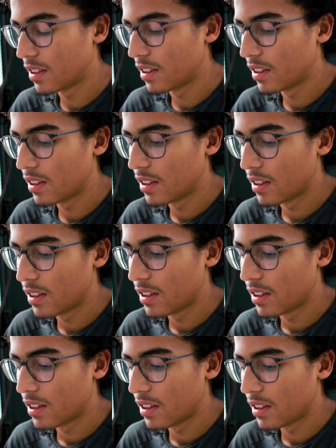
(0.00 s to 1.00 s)

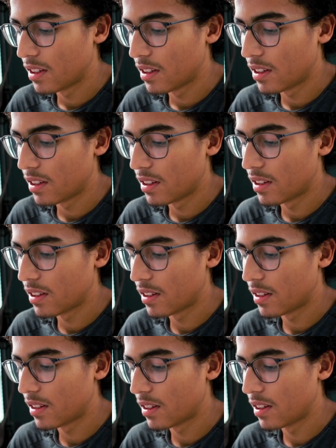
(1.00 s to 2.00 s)

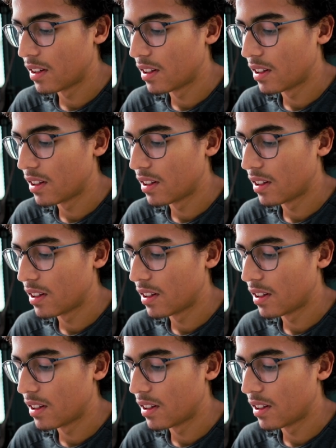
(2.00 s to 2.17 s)
Nothing is said.